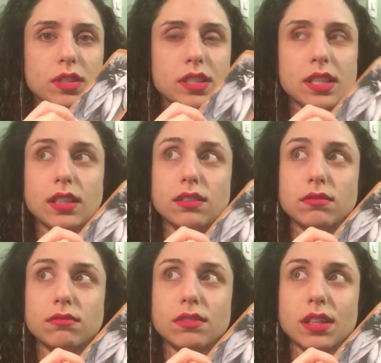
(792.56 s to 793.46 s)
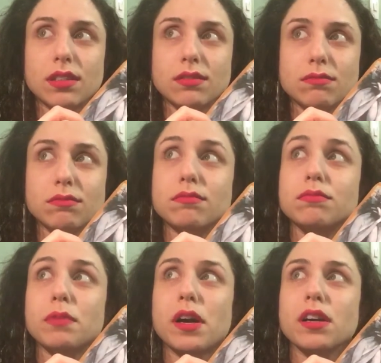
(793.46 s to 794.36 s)
a
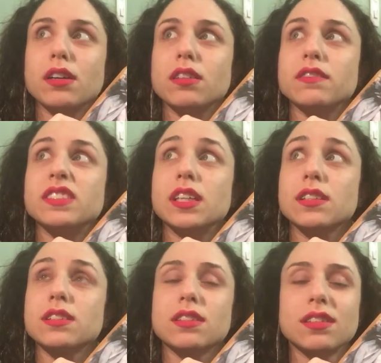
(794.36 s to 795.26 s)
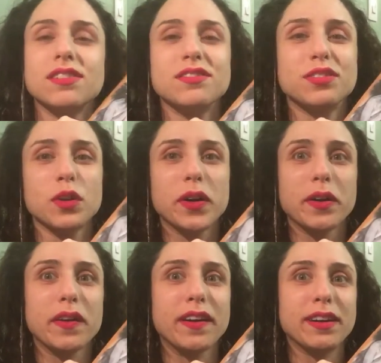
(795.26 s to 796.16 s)
particle of dust floating
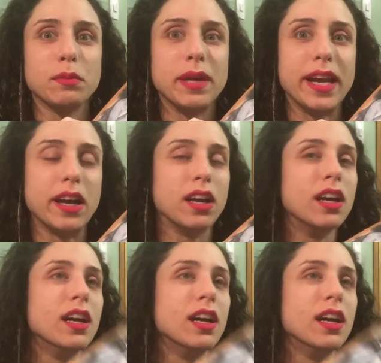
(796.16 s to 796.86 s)
around in midair,